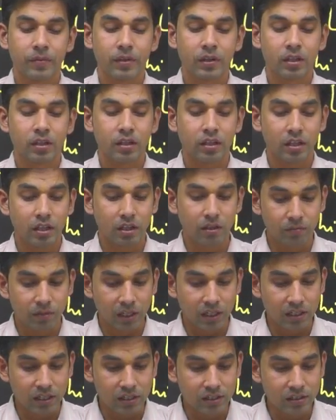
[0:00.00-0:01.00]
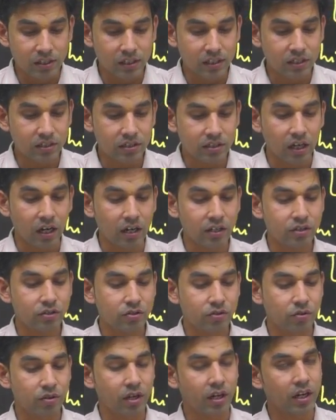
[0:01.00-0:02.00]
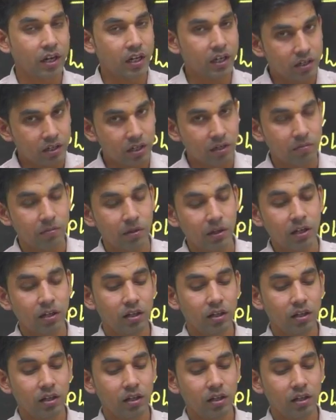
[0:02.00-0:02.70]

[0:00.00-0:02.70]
If the engine starts to create trouble,